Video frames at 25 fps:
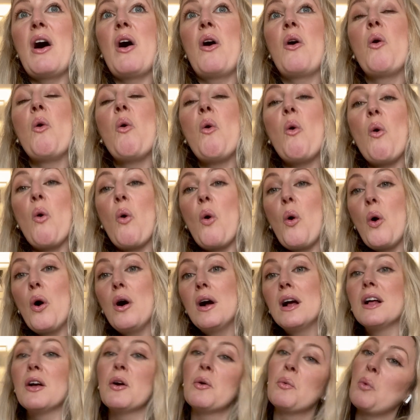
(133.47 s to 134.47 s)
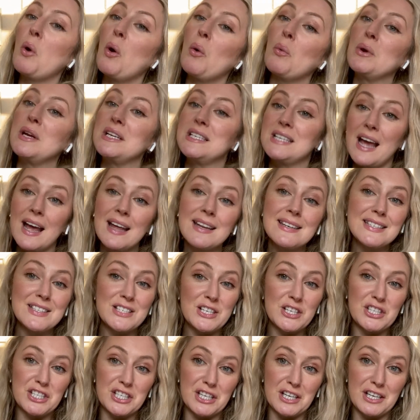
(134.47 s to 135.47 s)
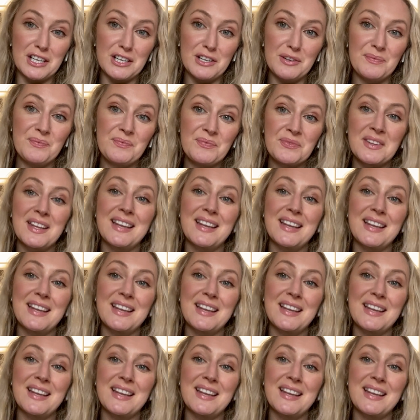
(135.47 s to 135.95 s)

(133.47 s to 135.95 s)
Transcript: Or what we tend to do